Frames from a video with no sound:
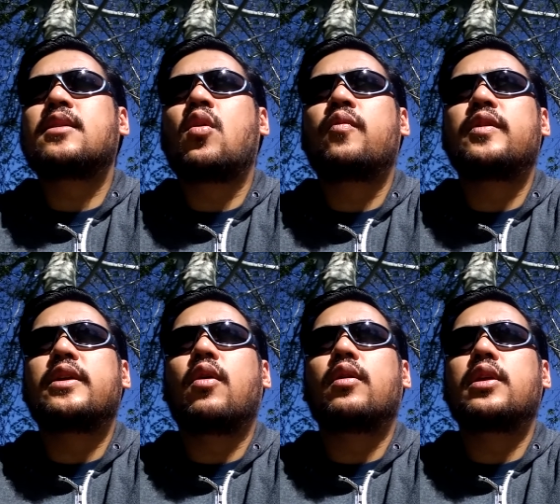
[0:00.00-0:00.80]
hopefully
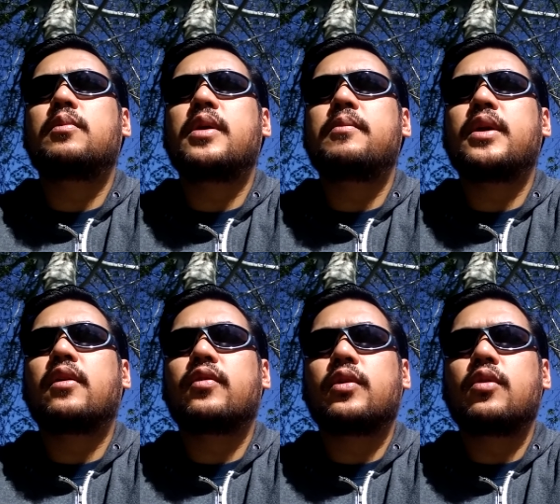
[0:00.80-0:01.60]
grow a little bit bigger
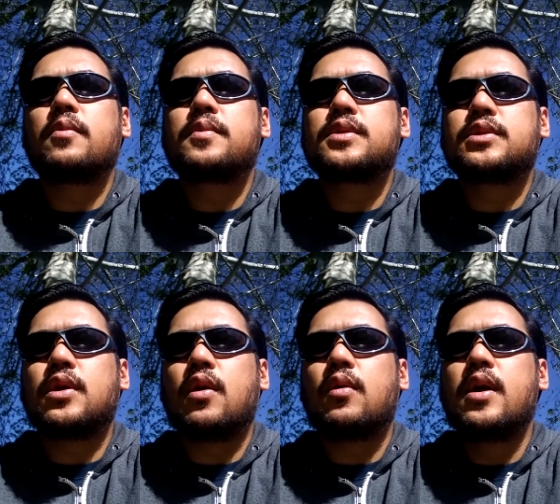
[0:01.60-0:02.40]
of a group,
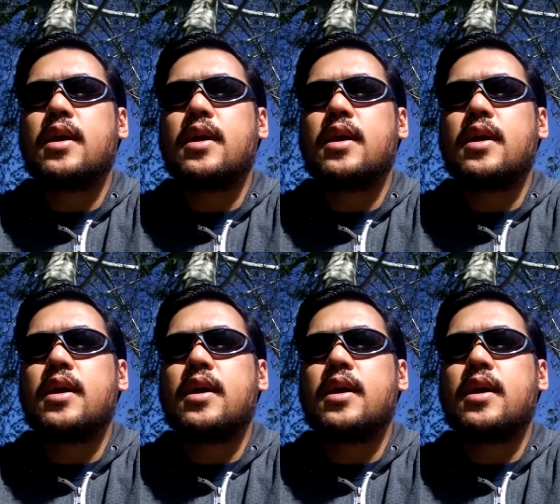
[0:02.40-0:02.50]
so